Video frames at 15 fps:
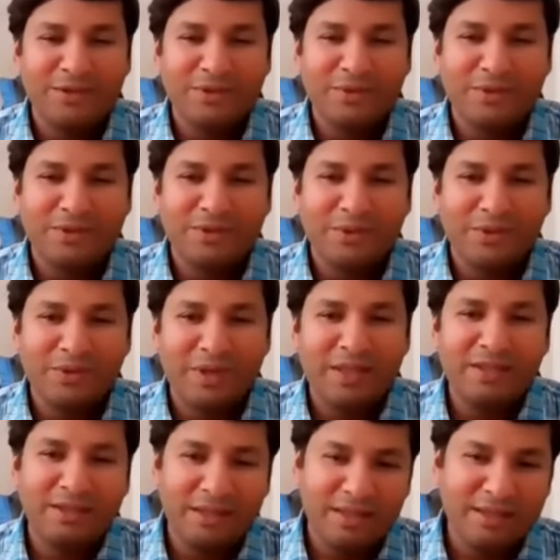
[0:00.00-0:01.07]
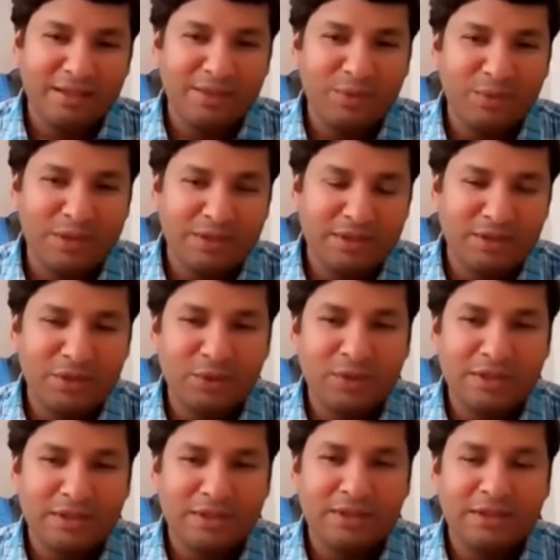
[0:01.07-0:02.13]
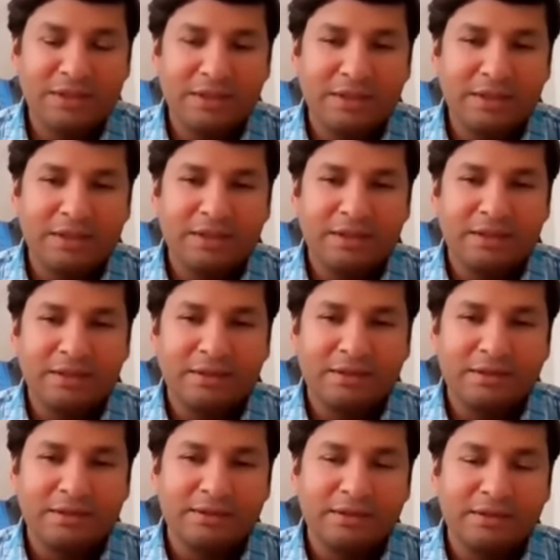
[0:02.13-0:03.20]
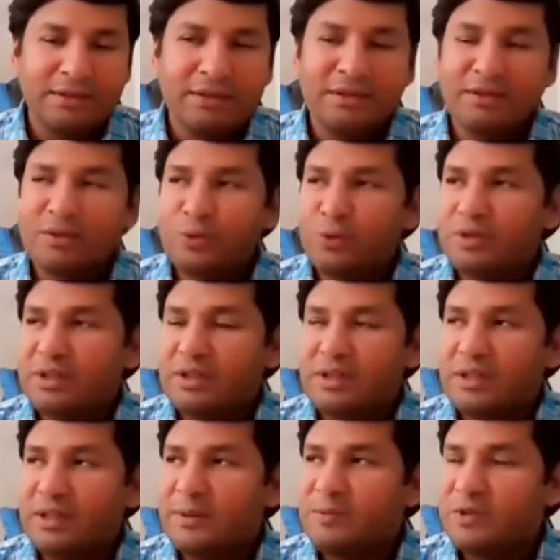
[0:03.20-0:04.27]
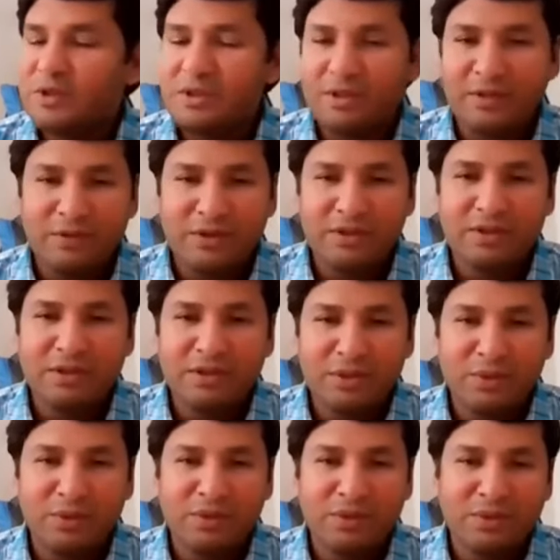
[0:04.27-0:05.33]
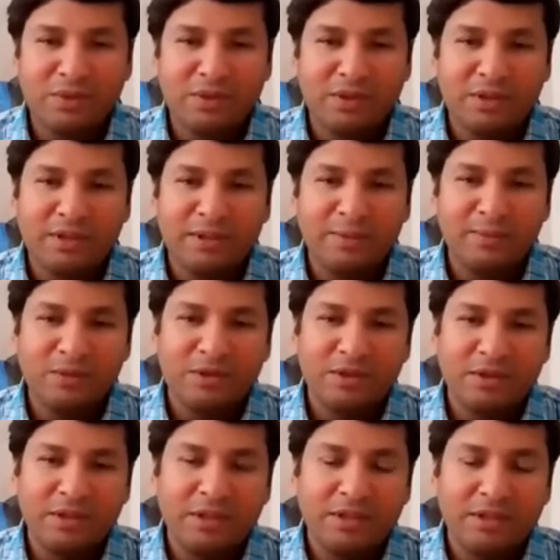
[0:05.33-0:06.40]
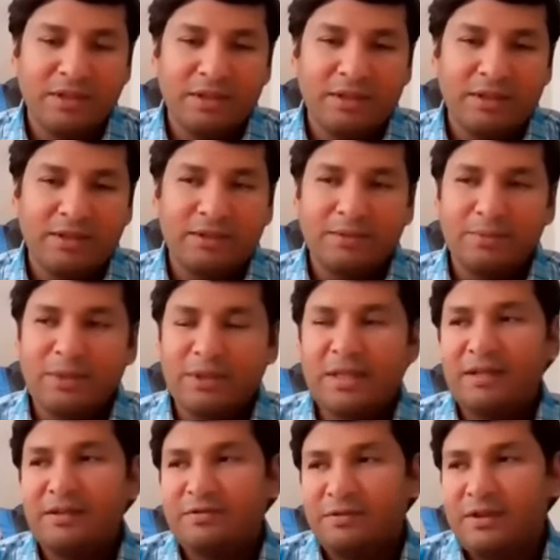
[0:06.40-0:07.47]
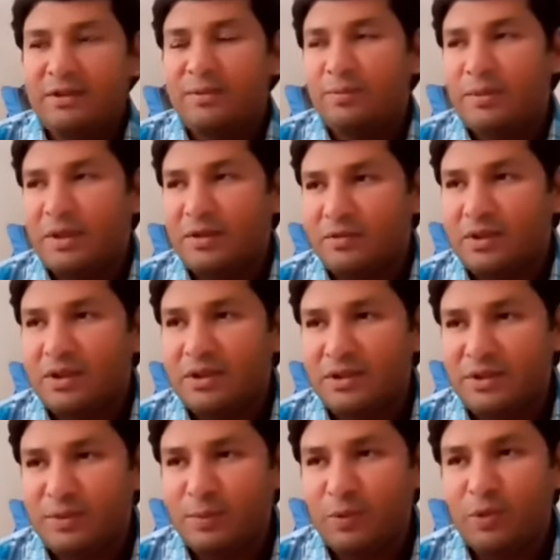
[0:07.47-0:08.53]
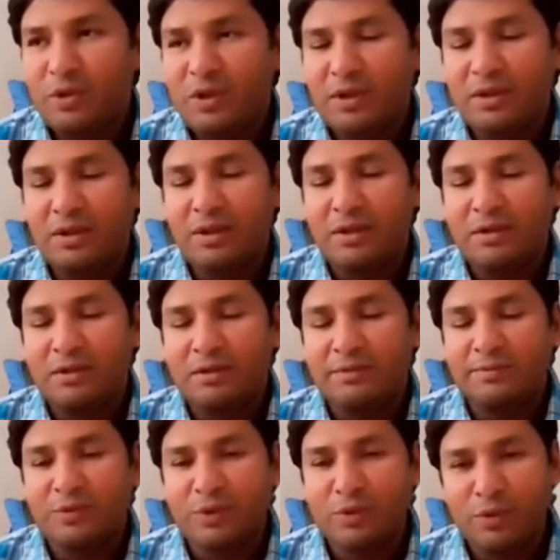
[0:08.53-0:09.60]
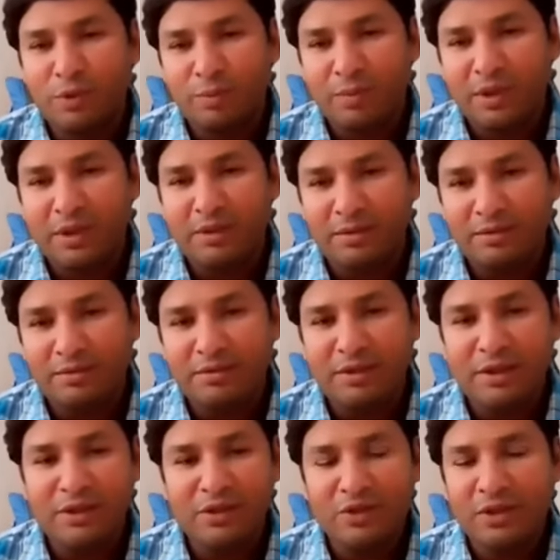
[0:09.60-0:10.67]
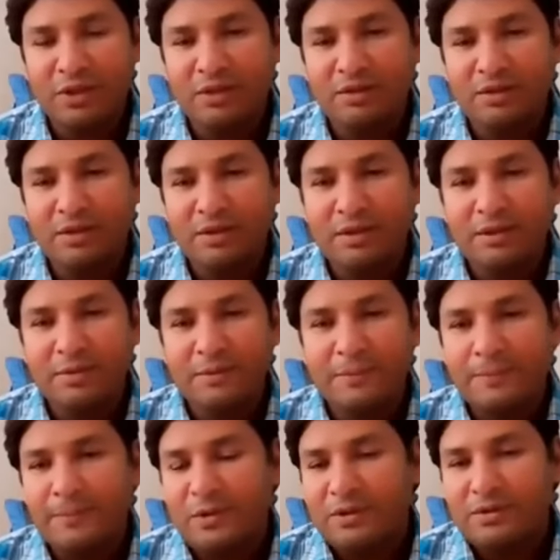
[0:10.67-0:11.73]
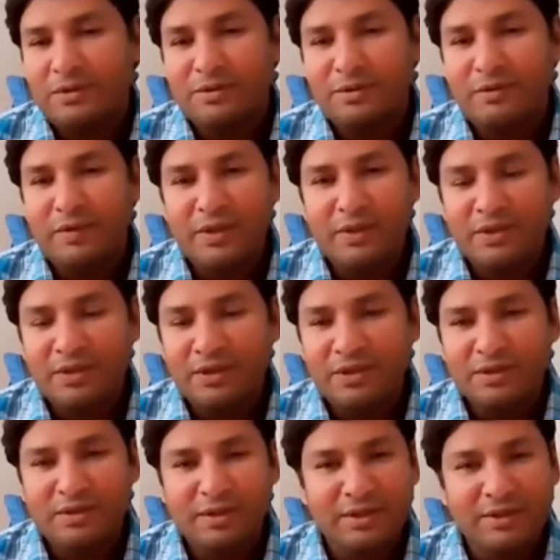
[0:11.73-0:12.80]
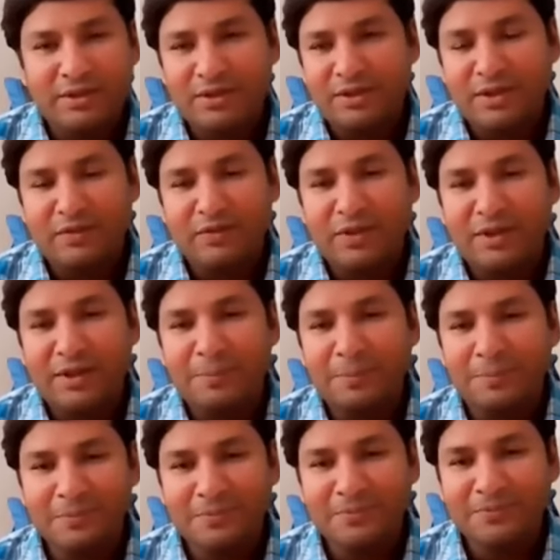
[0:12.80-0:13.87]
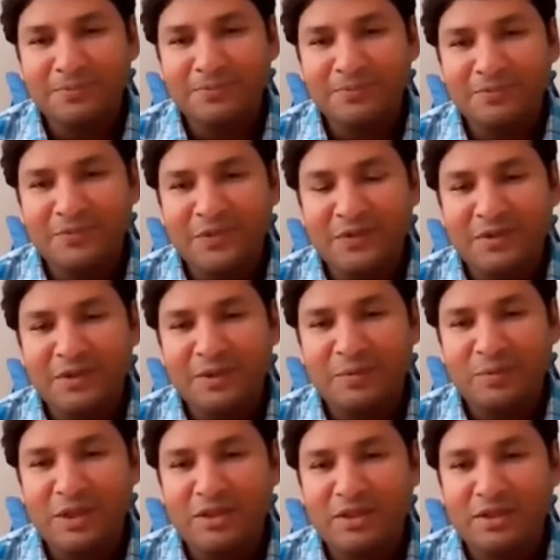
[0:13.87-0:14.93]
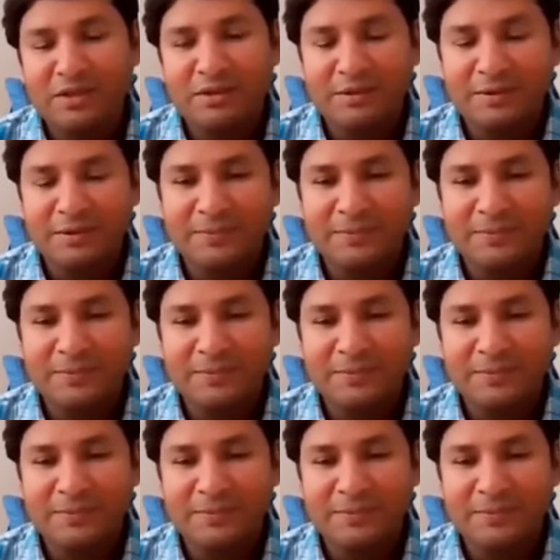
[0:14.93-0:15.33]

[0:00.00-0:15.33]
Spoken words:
US was not. I did visit US, I think, 2-3 times. I visited US 2-3 times. But I feel my work is more in Europe and Asia. But why not? Yes, I will come. I'll come next year.